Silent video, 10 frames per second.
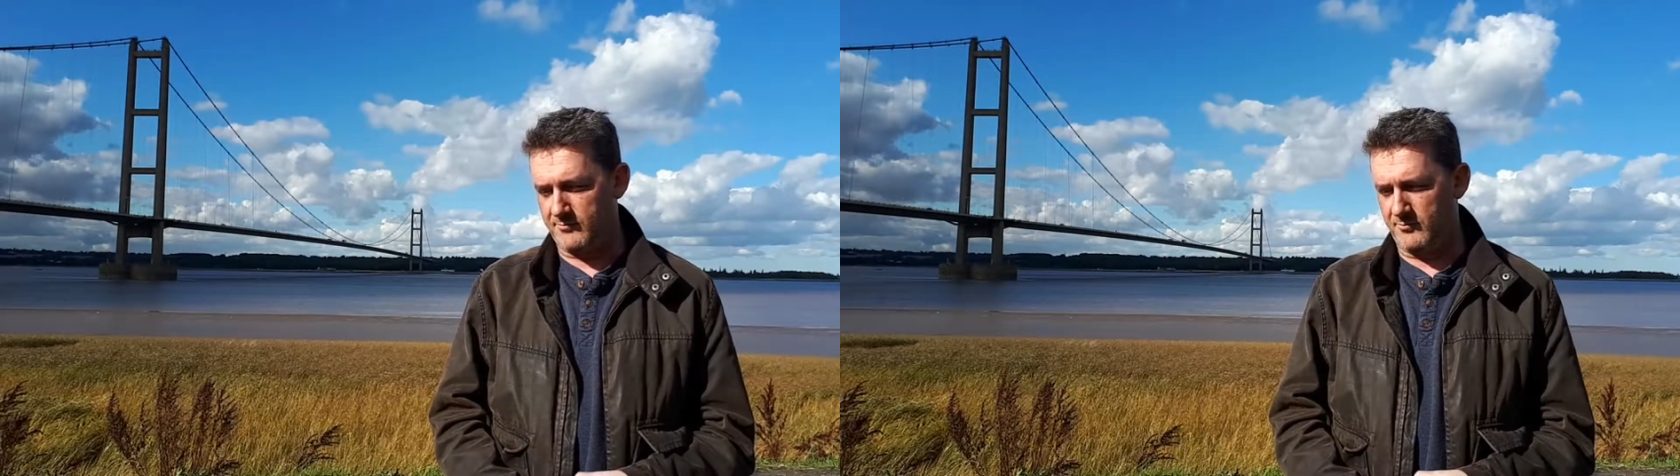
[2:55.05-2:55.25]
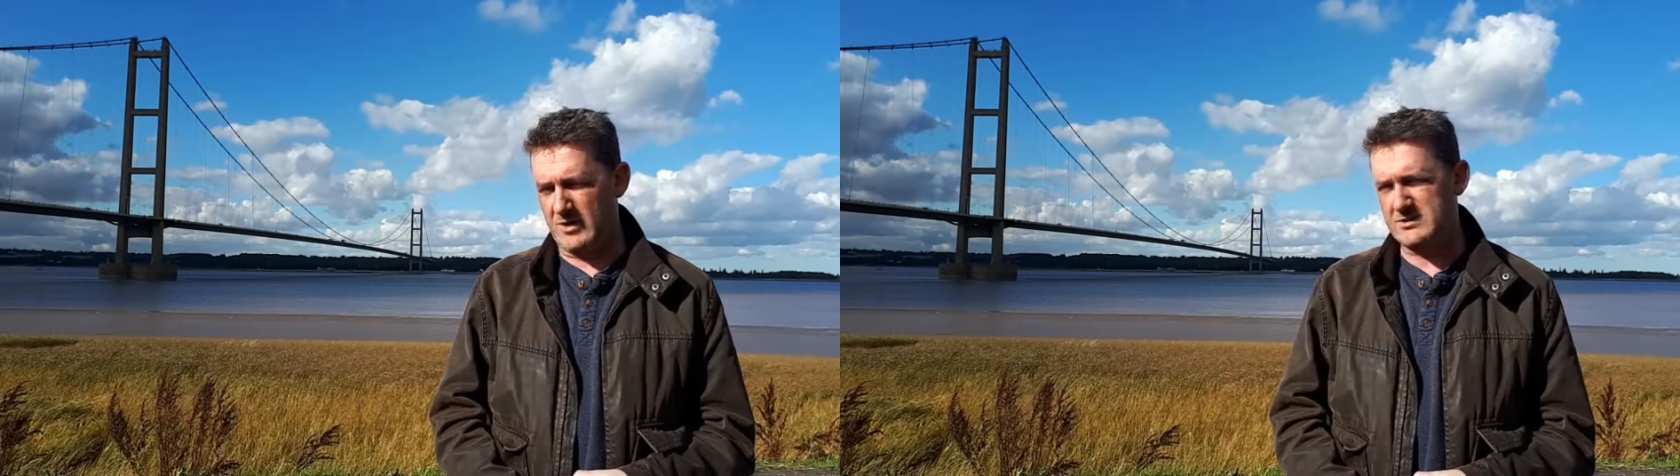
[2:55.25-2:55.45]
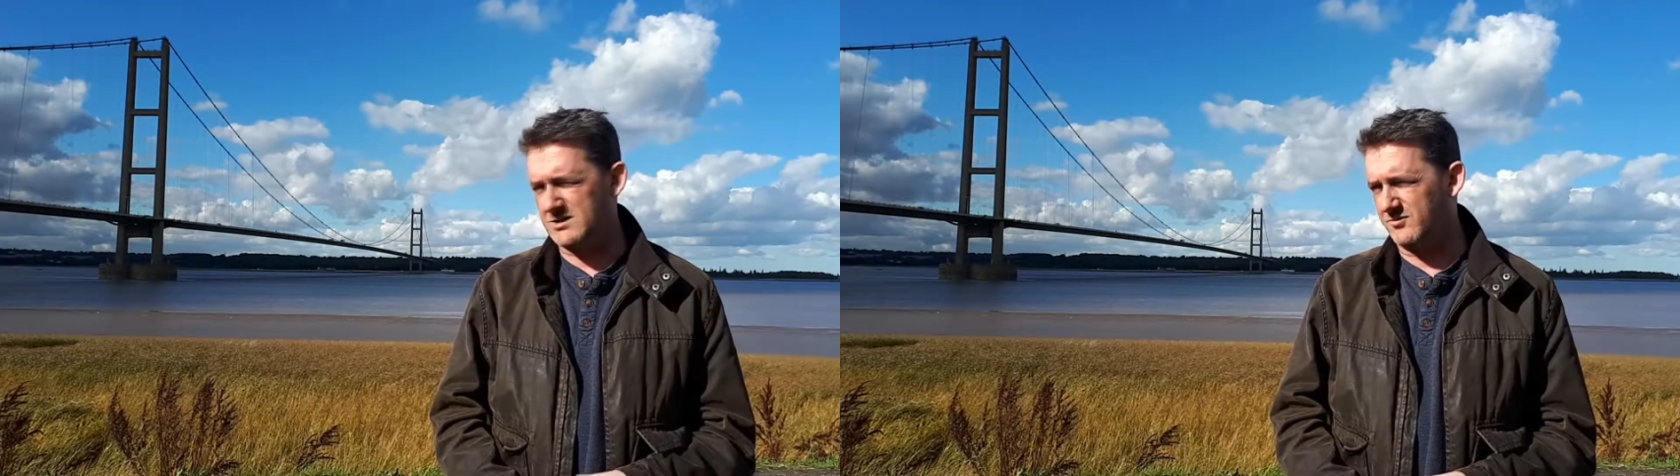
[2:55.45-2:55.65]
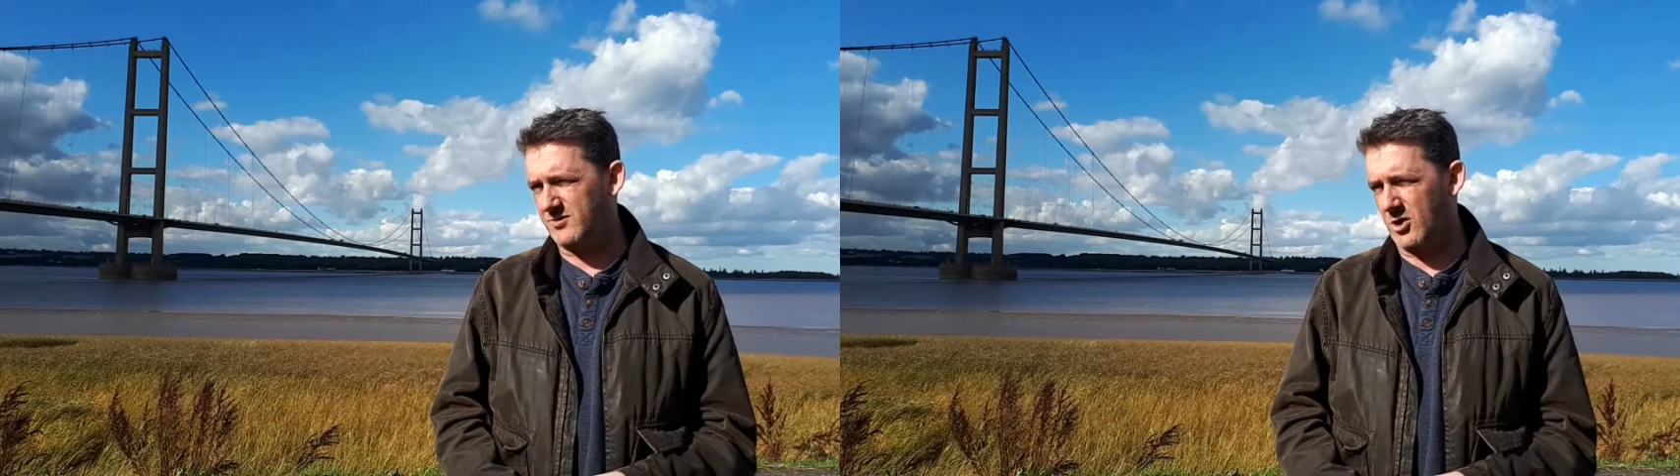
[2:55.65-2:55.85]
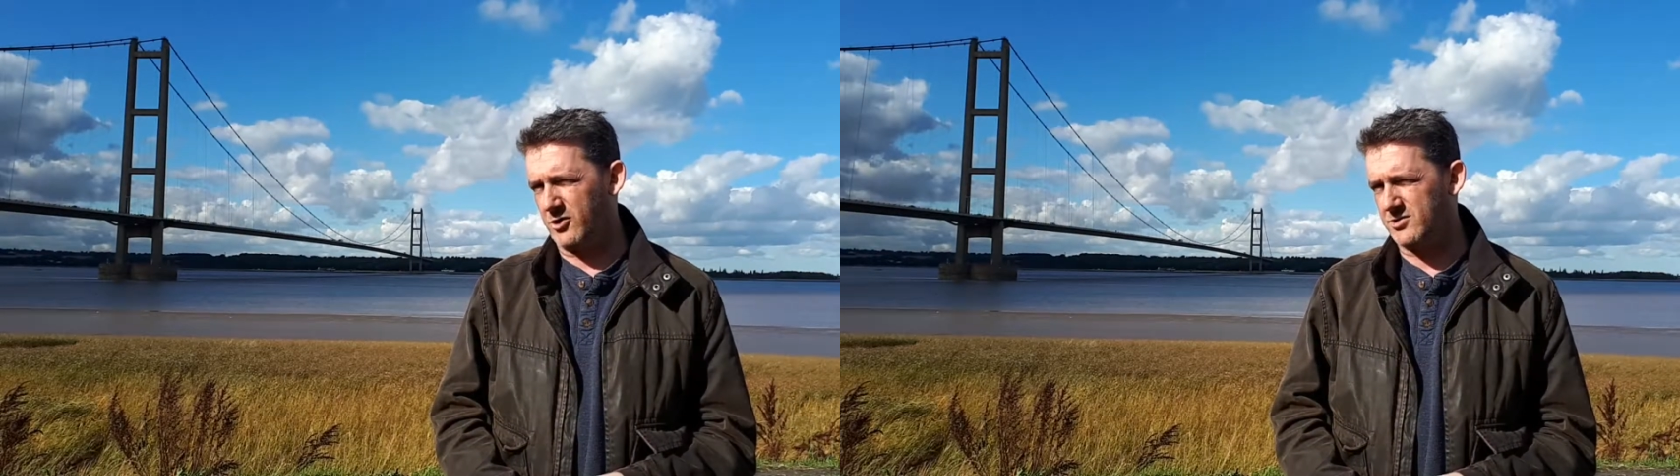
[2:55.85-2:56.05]
must
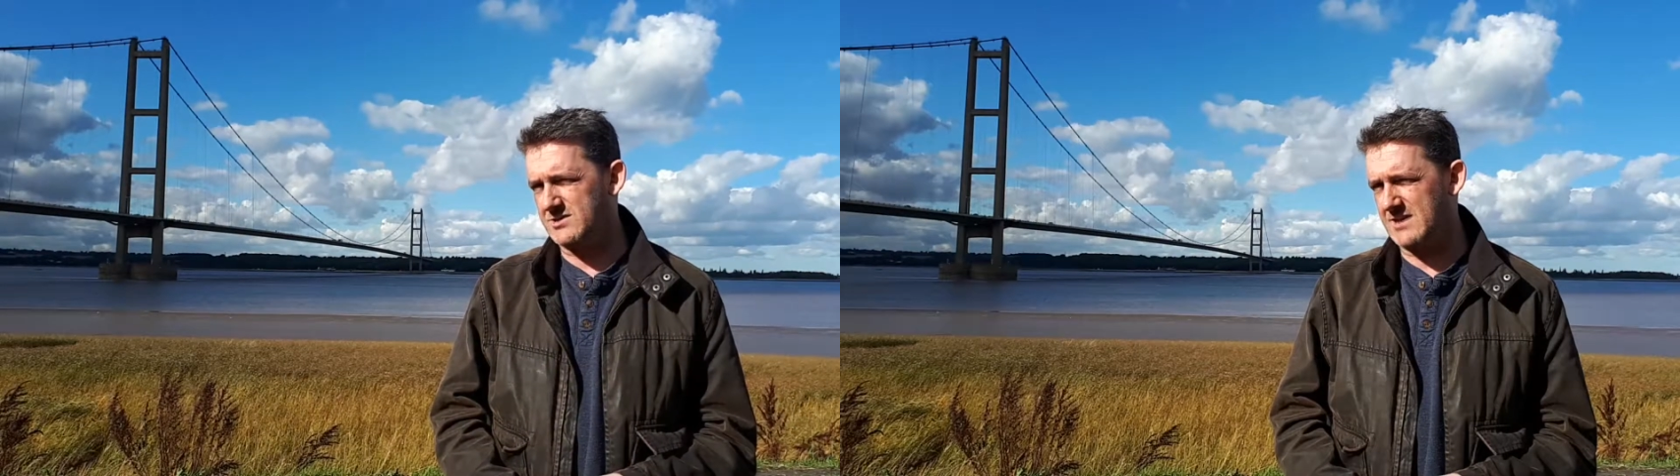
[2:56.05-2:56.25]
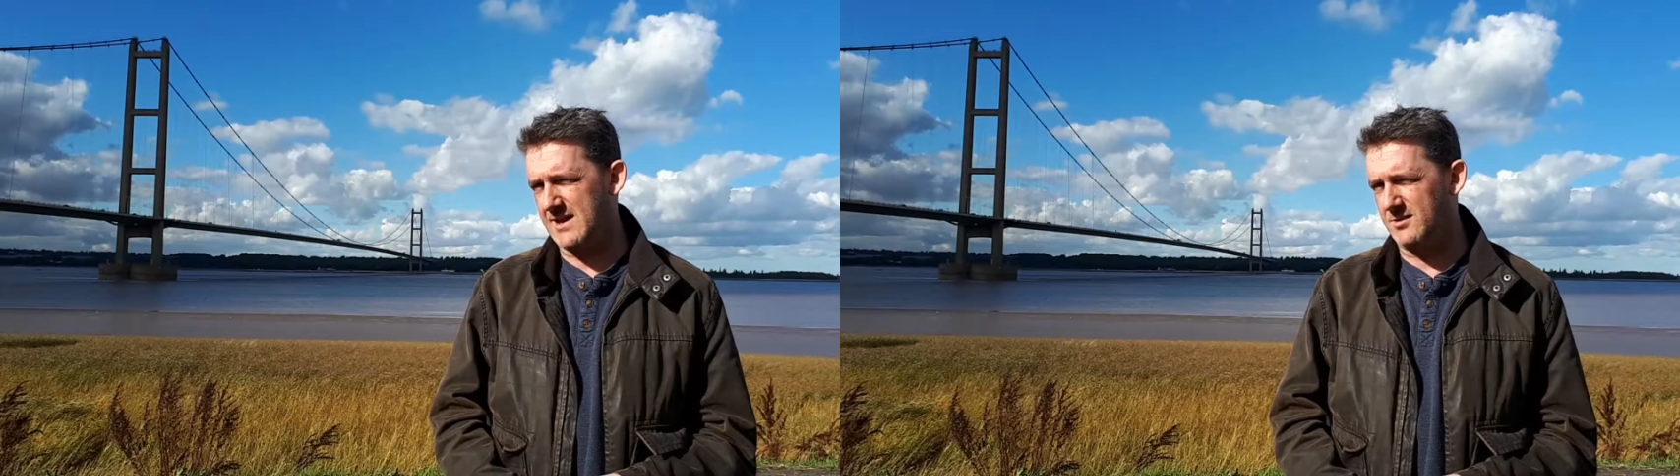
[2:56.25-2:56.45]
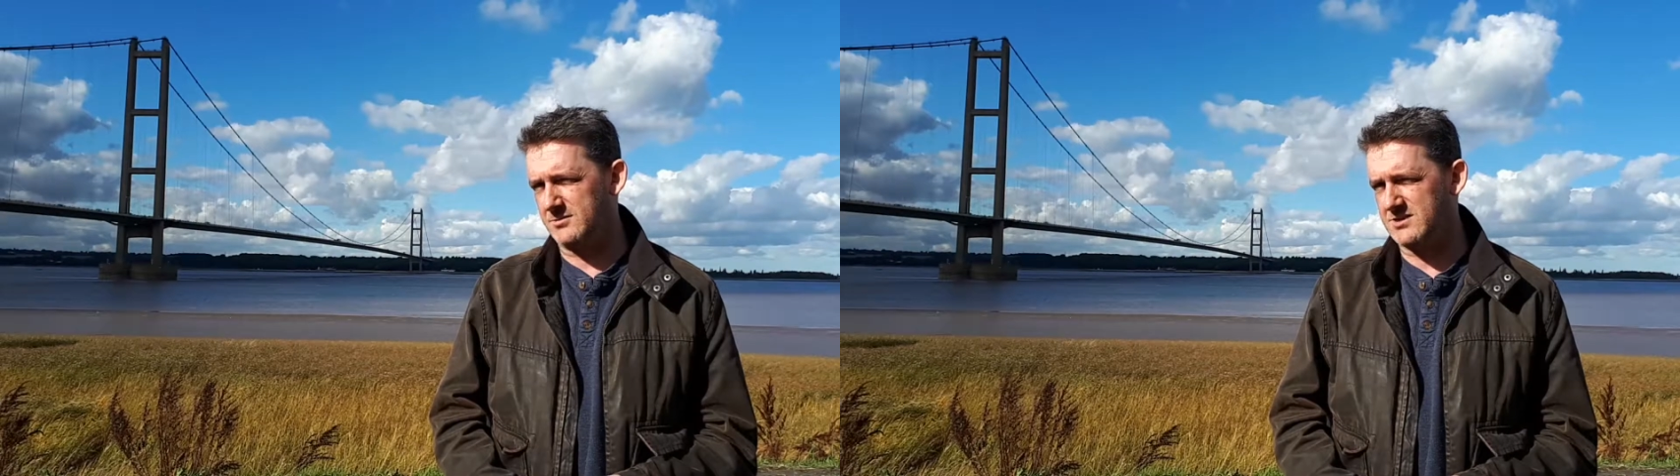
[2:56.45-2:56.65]
have gone on sale.